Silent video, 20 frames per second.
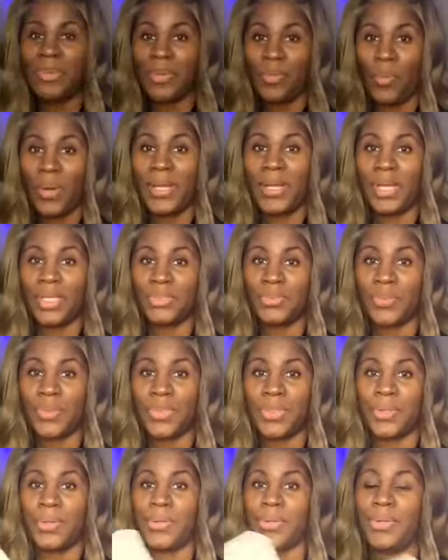to be 100
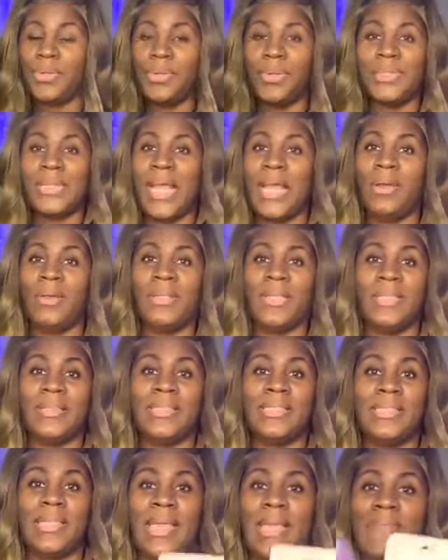with you. You're not going to
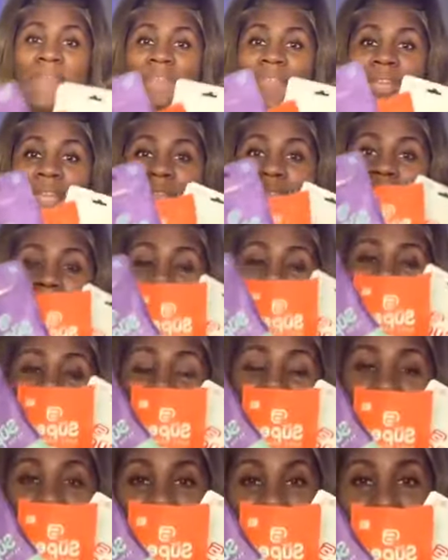get the same feeling you
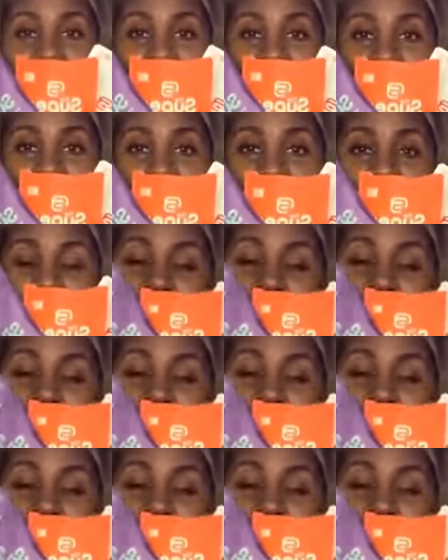had from these.